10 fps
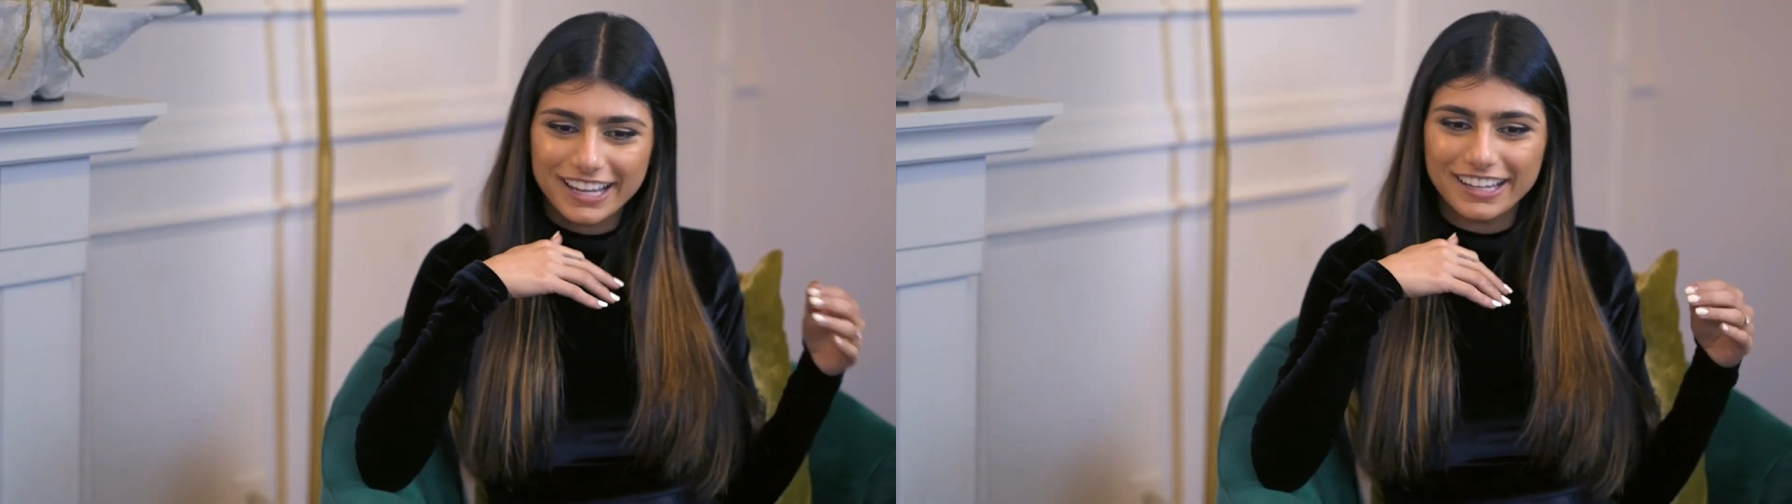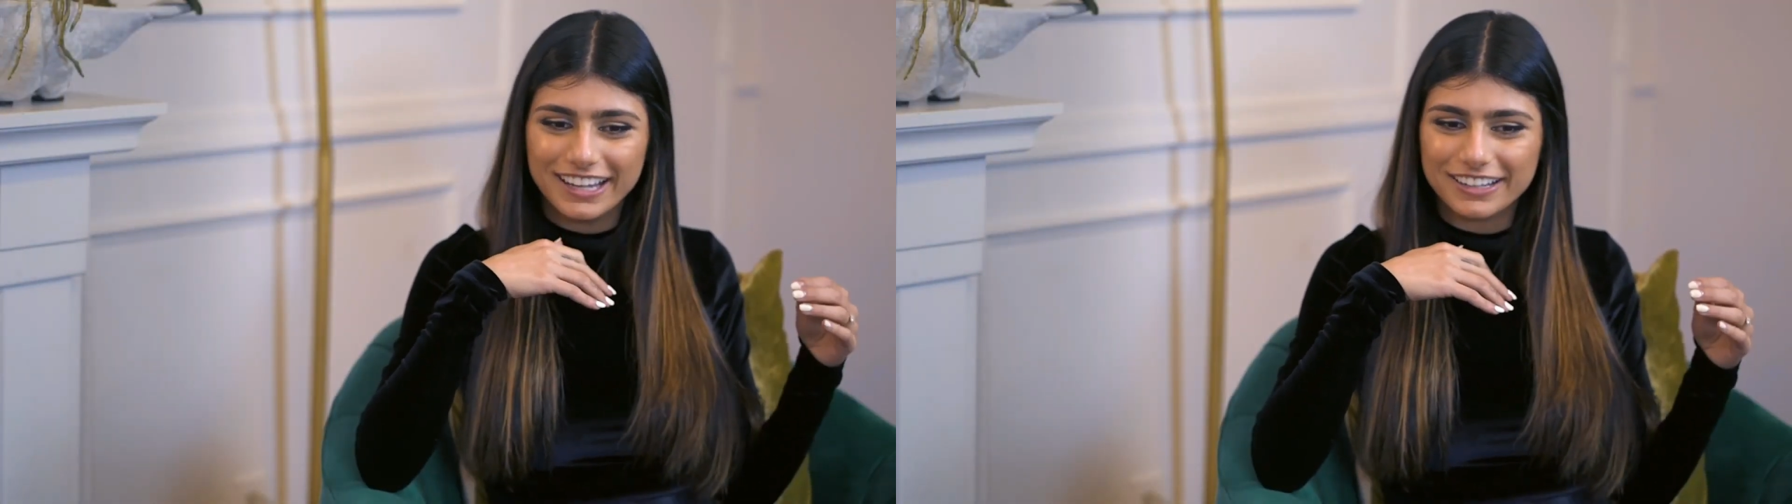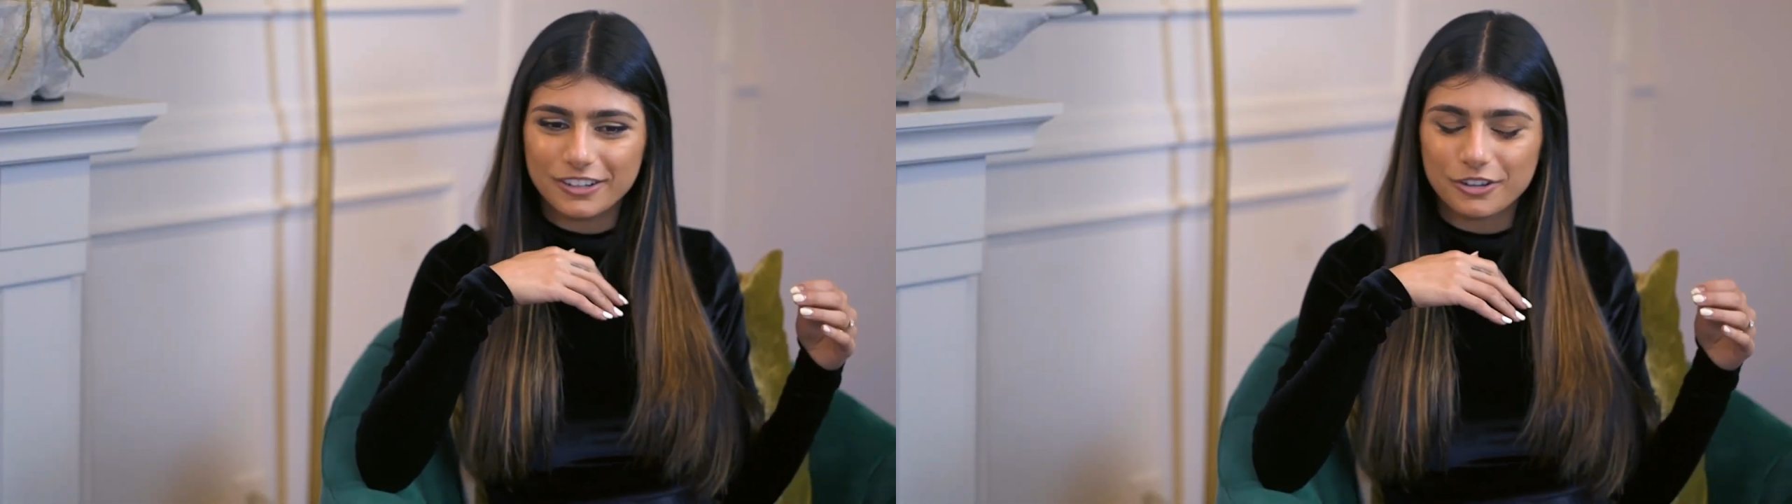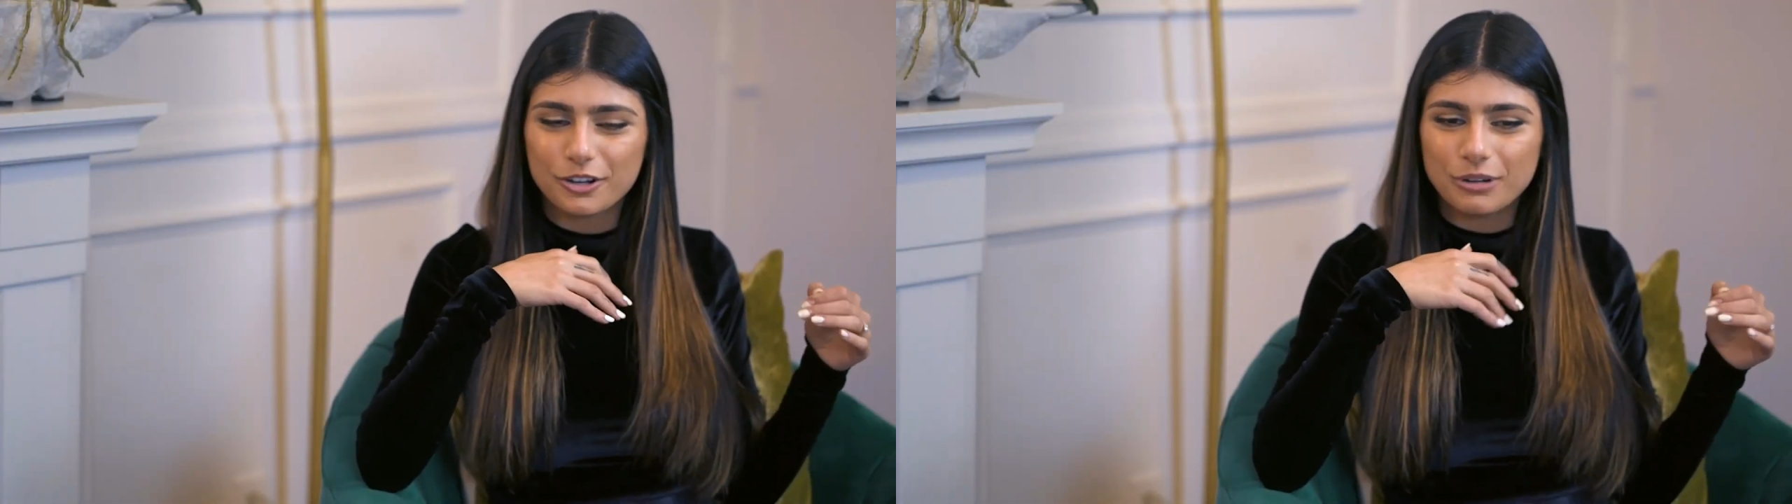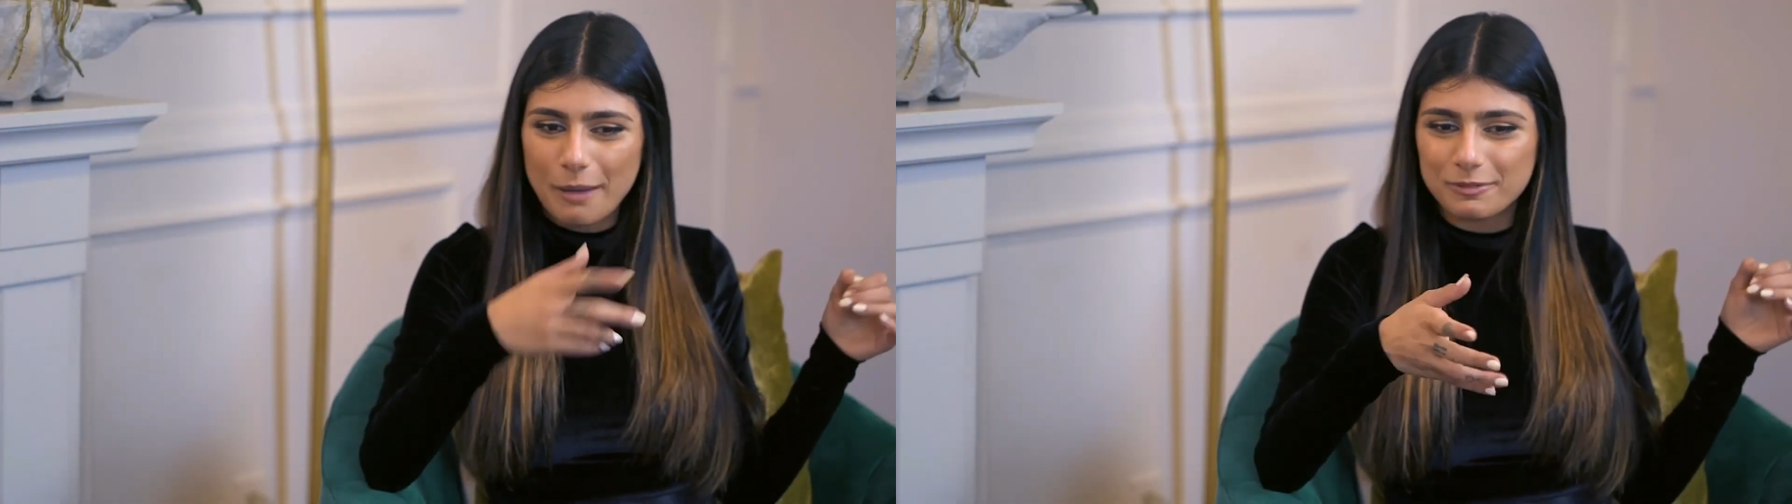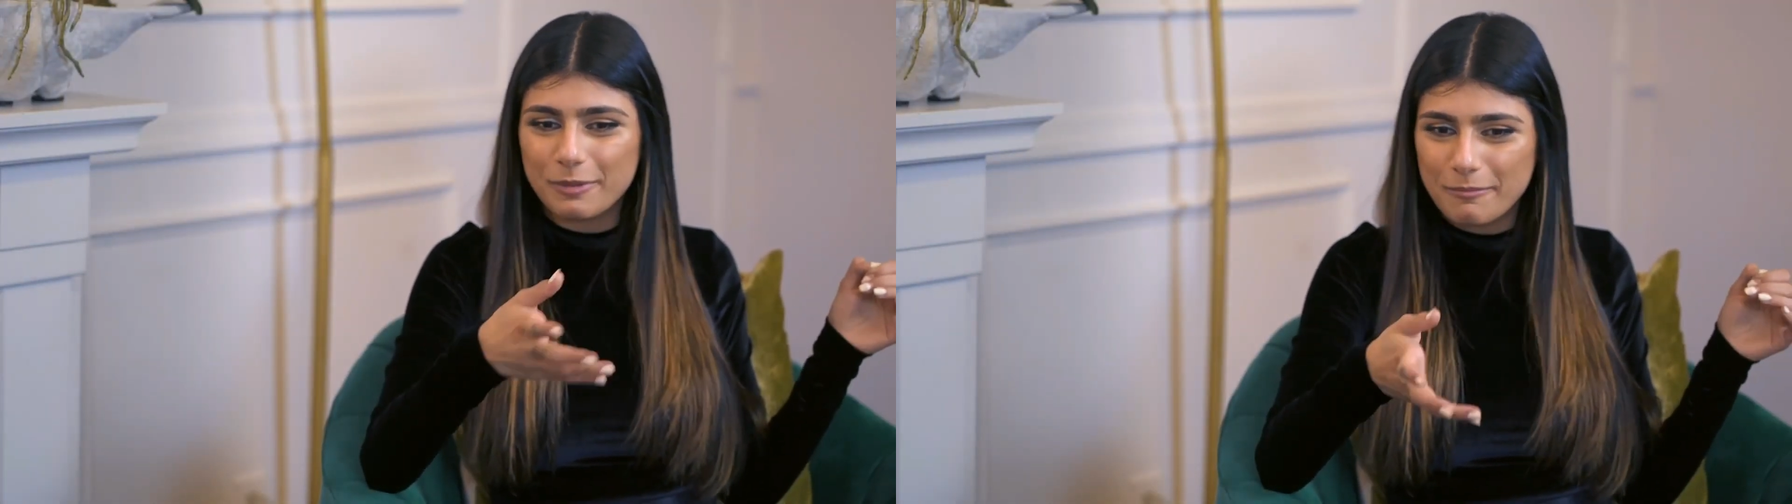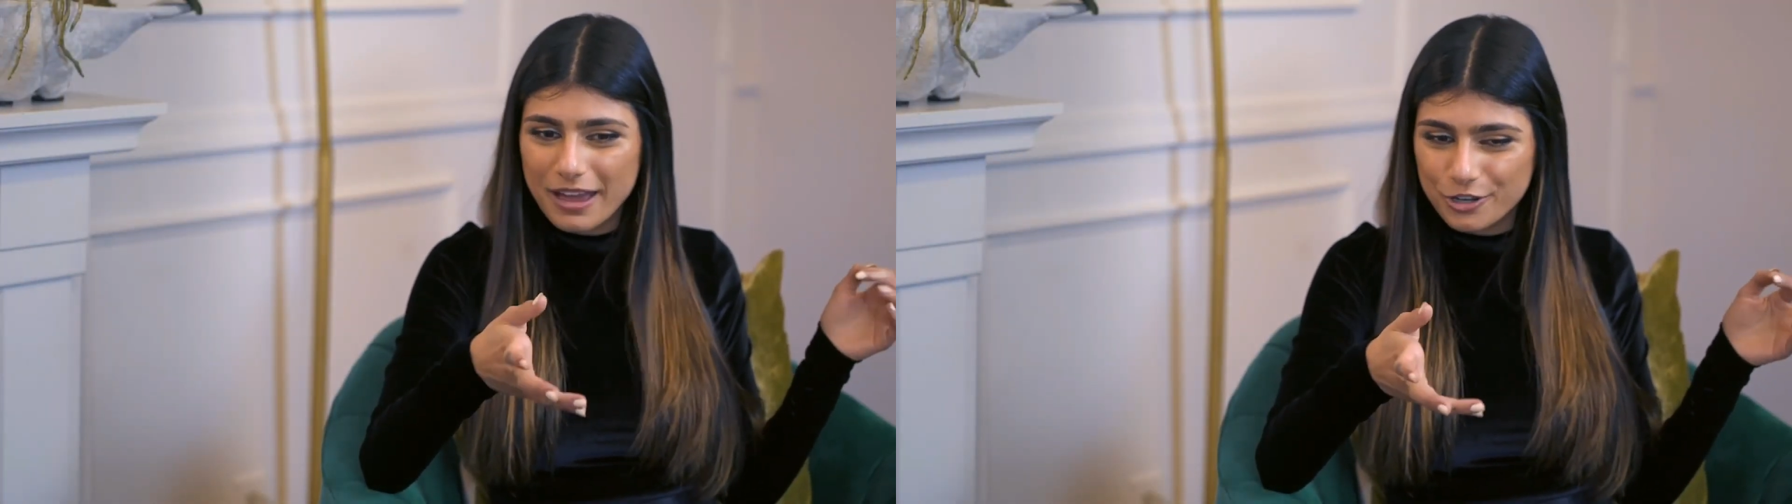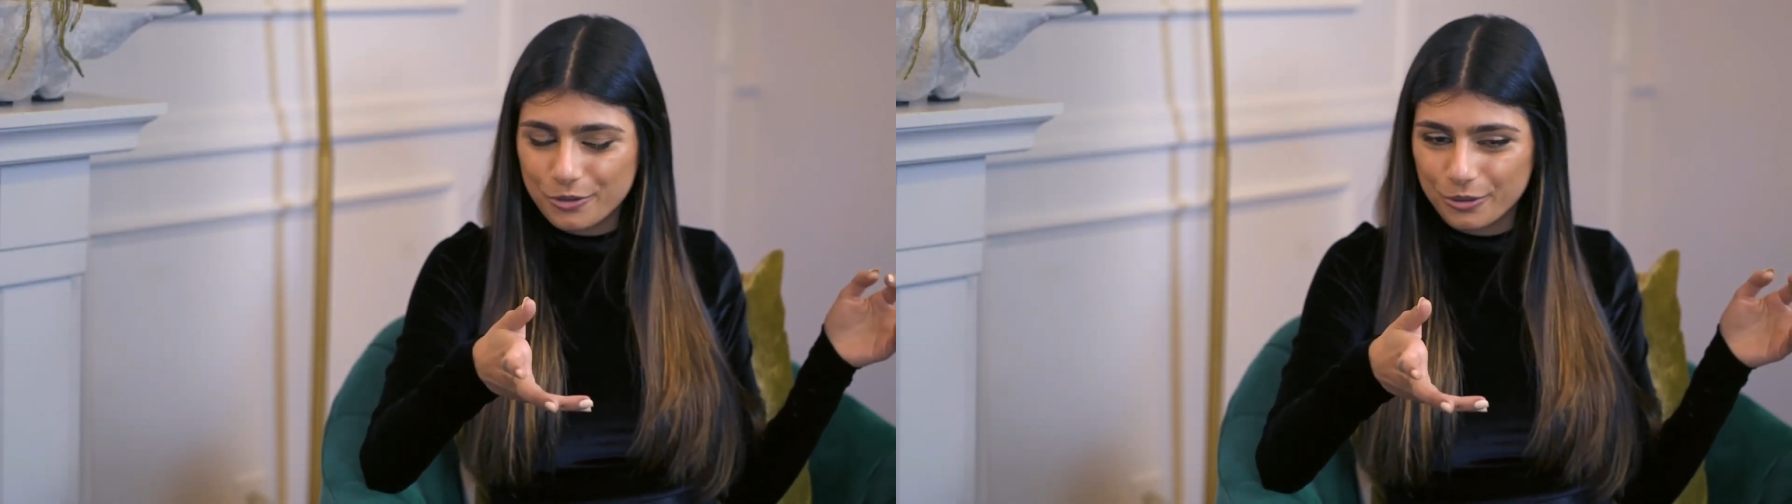South Lebanon
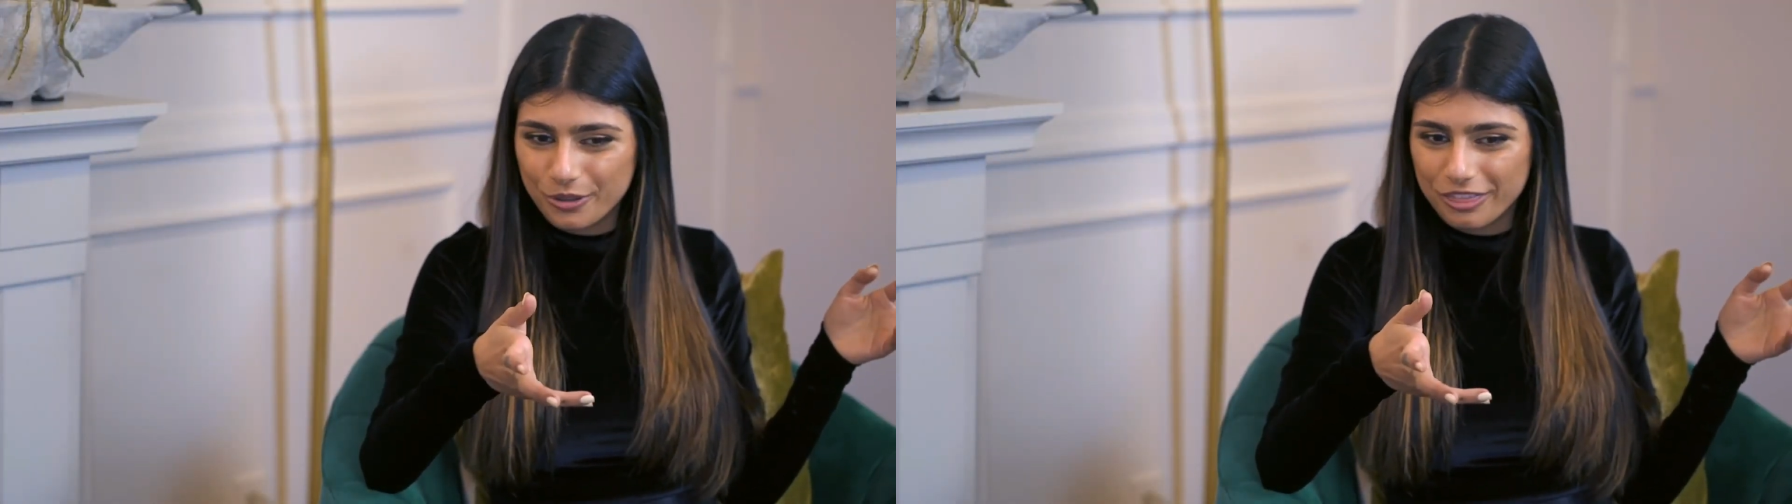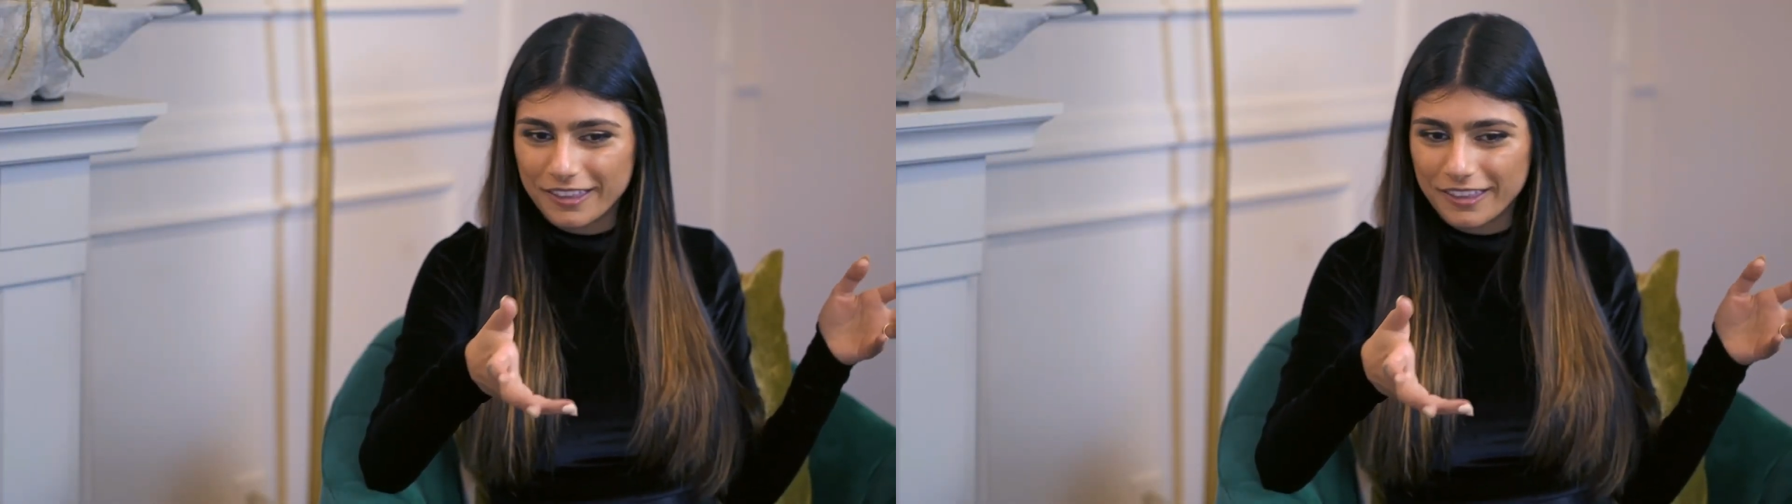conflict.